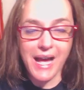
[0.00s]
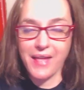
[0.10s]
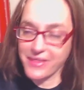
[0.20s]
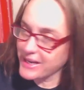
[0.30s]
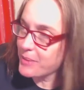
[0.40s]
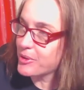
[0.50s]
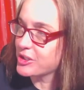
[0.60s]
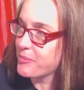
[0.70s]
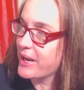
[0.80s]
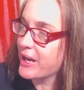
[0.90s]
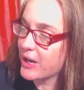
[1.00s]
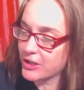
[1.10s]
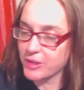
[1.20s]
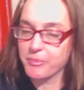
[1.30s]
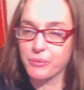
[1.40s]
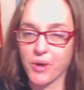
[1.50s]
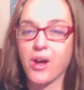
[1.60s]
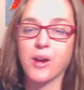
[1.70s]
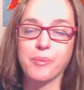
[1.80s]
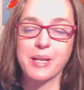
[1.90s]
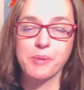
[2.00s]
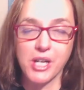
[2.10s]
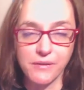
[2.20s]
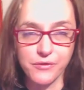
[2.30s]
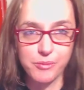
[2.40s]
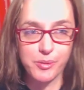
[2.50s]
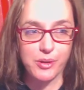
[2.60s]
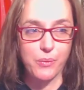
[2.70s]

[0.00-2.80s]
I think I brushed my hair. I could be wrong, but I'm comfortable.